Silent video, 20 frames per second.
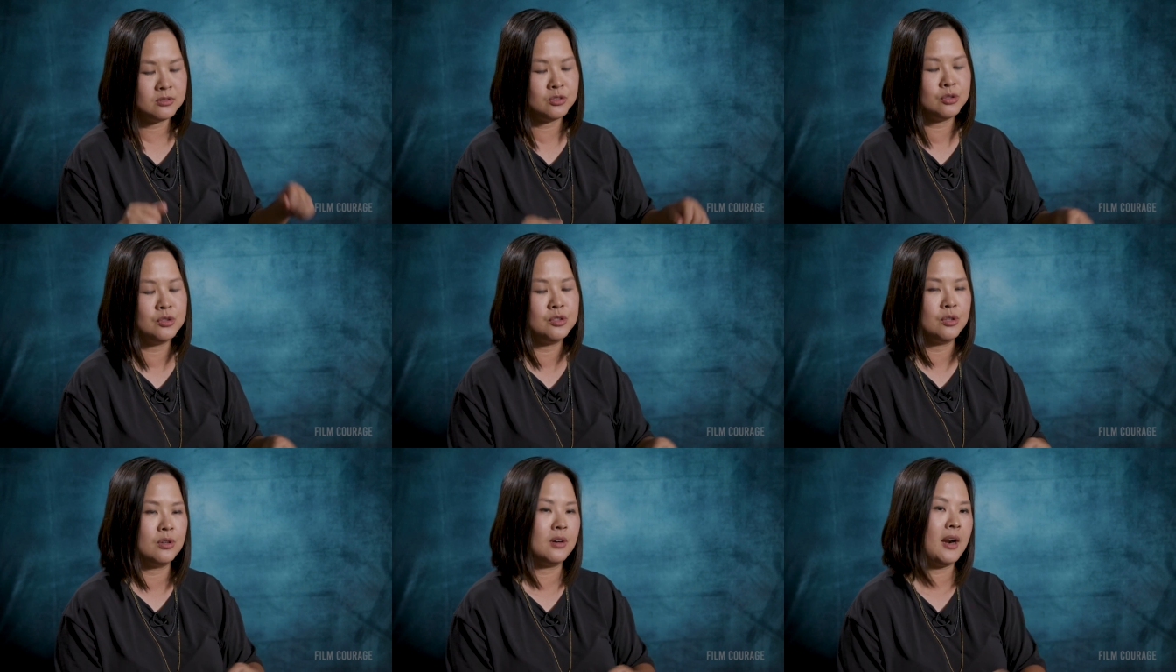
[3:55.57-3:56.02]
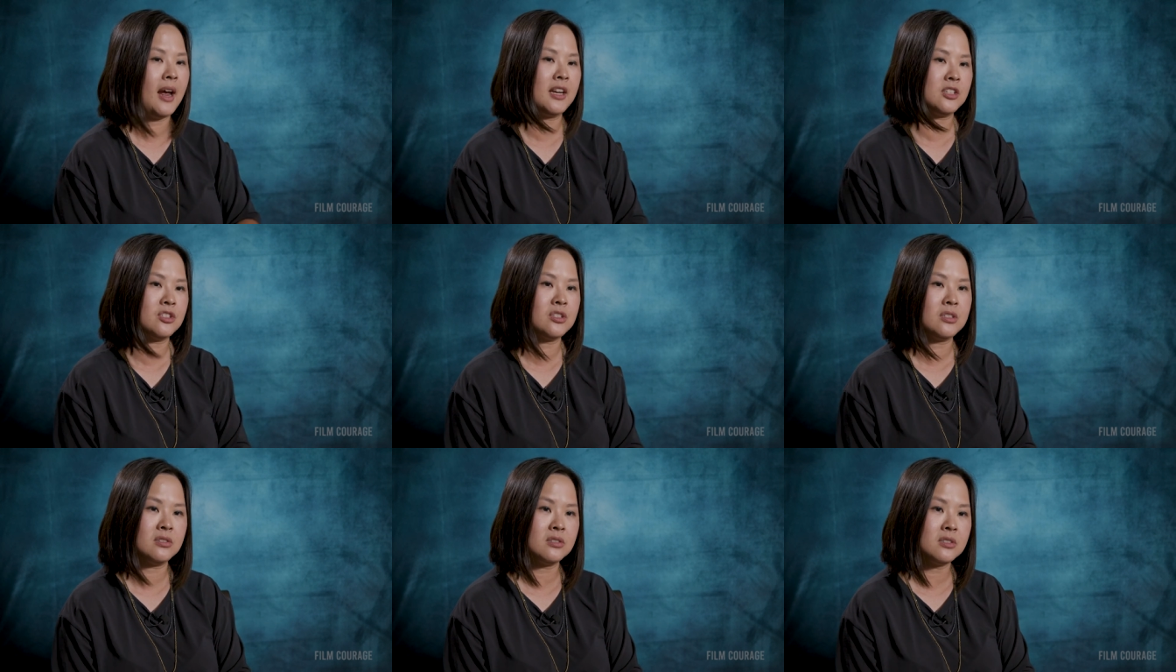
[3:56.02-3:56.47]
to your
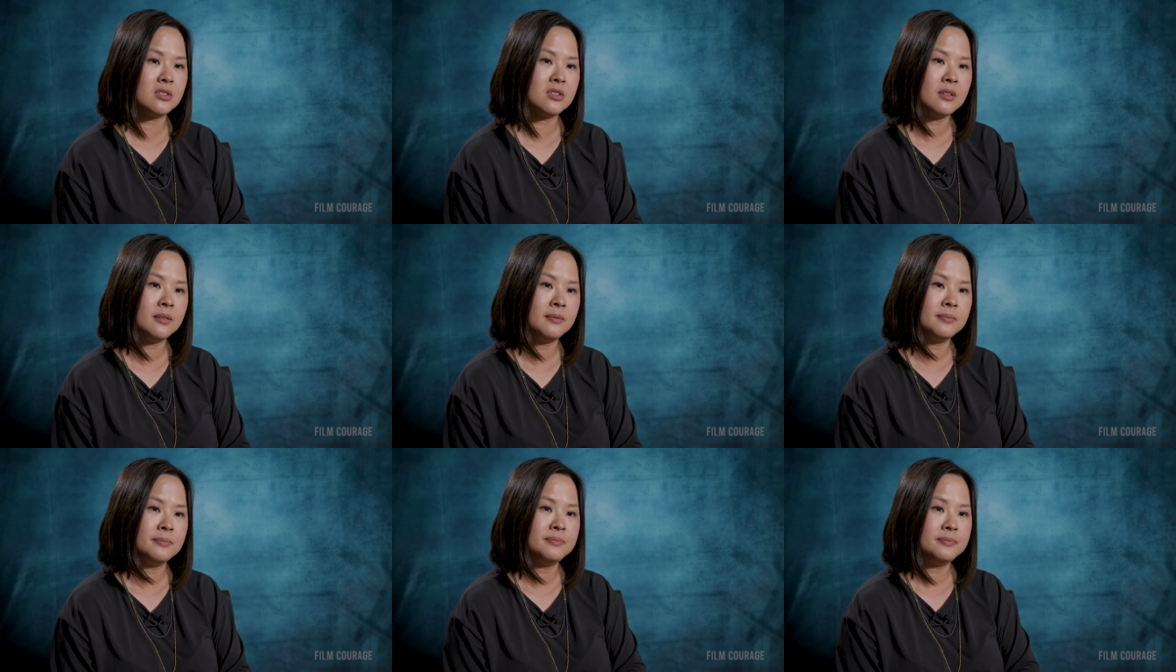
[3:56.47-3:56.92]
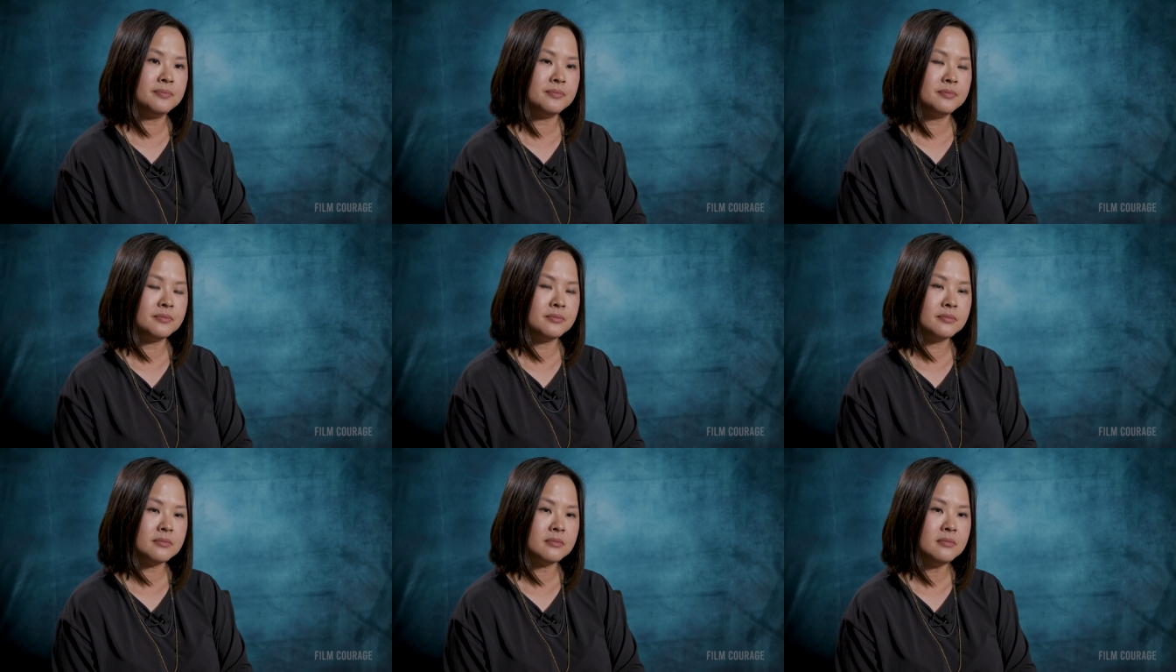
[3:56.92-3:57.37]
actions
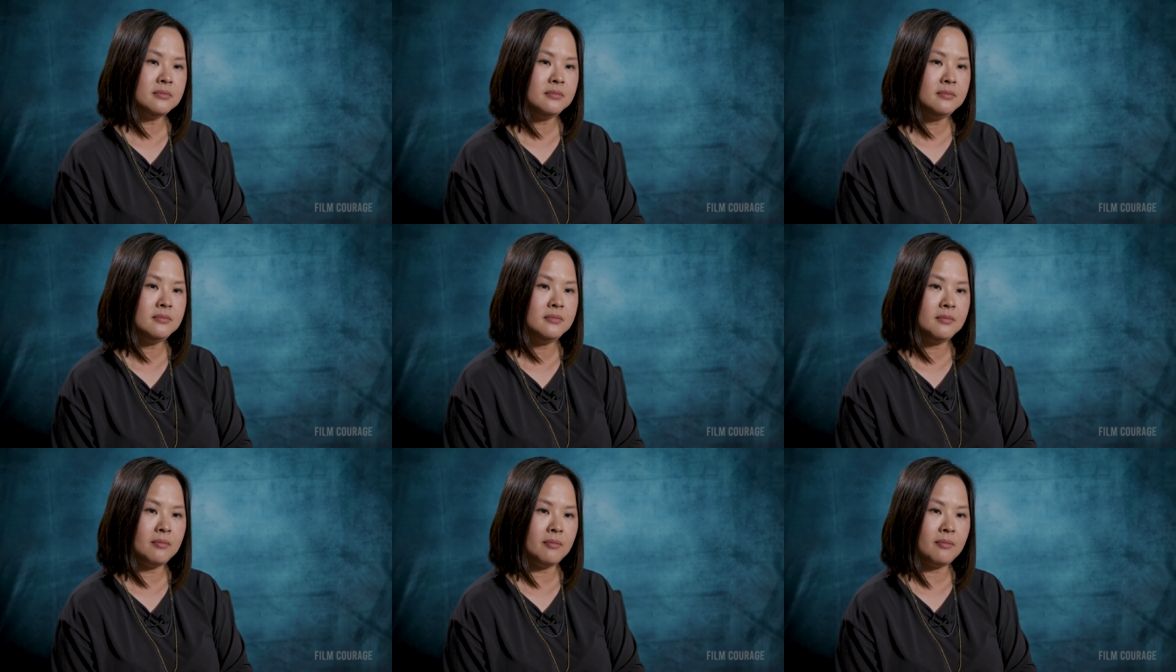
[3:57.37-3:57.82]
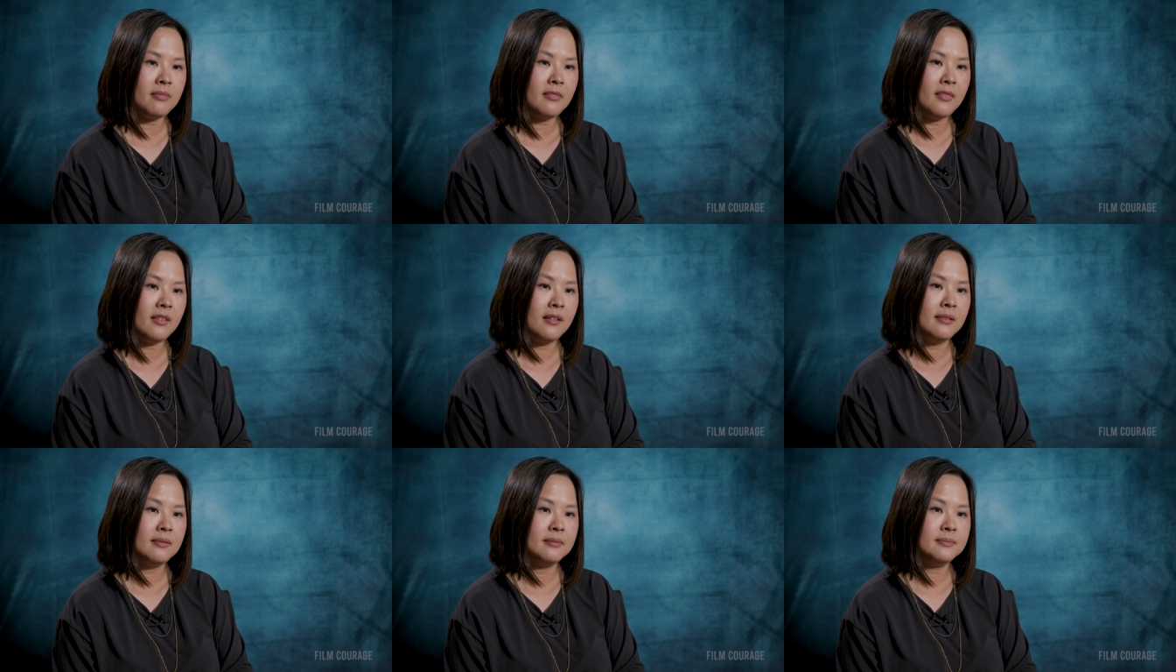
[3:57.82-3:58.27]

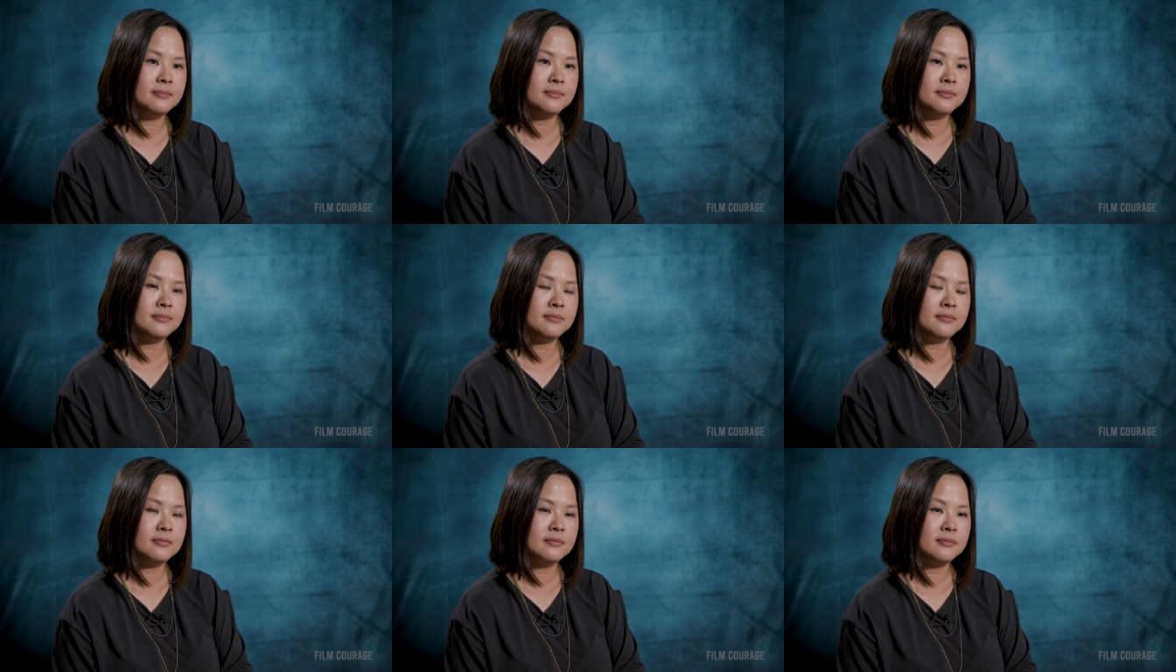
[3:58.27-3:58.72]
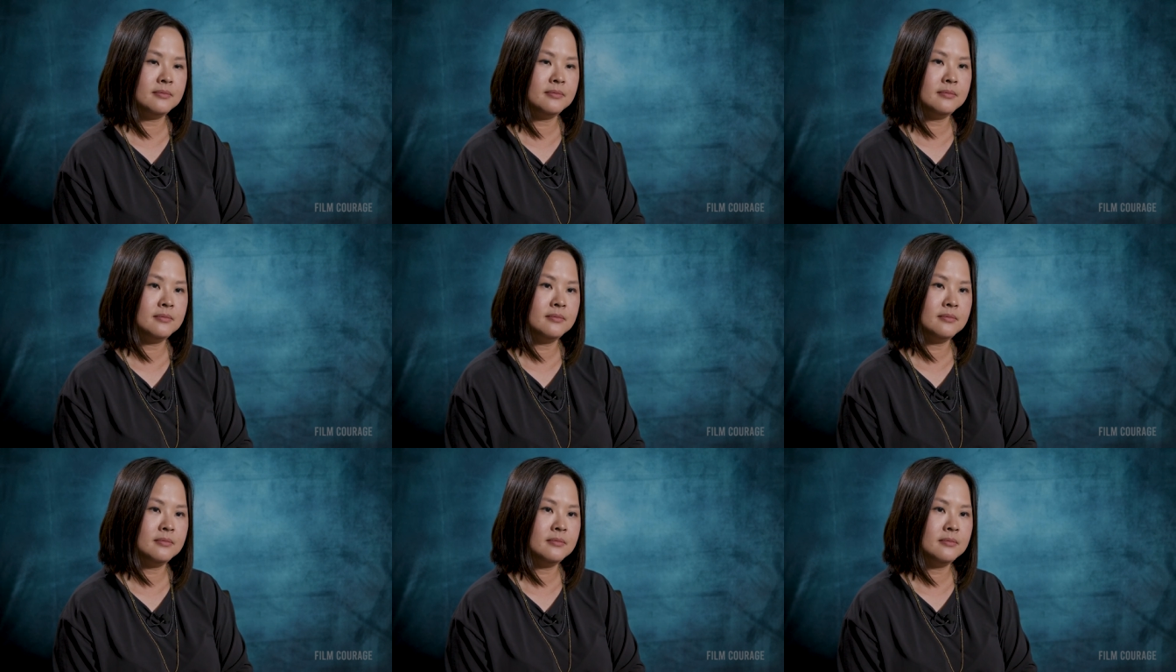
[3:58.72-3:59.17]
number five
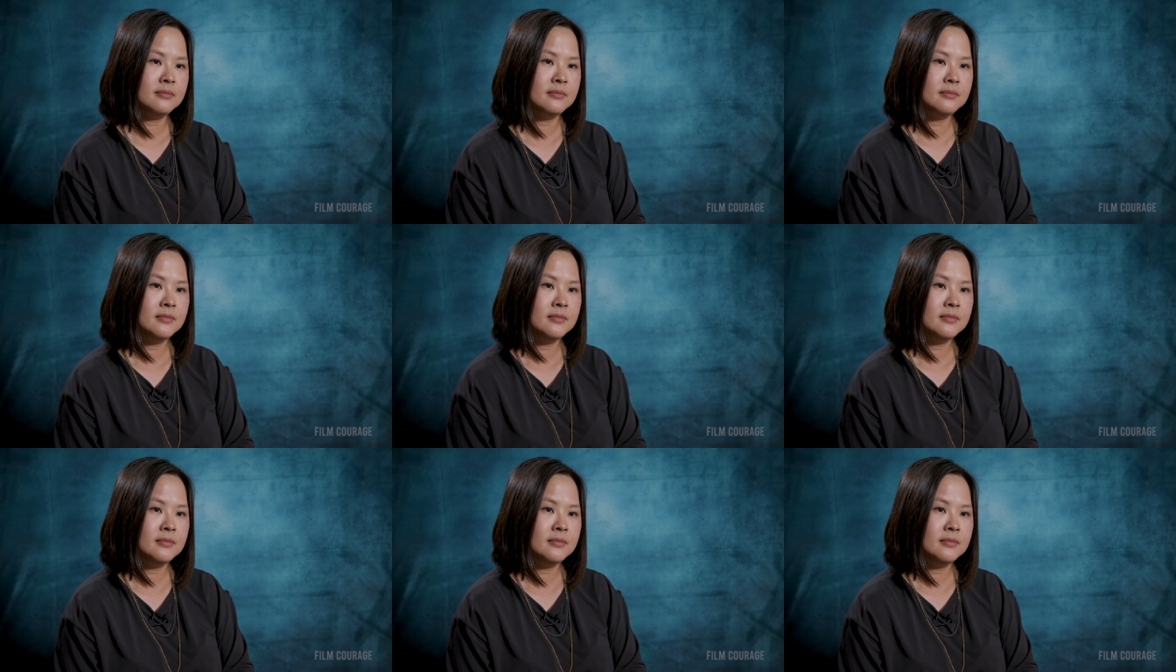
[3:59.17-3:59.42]
hero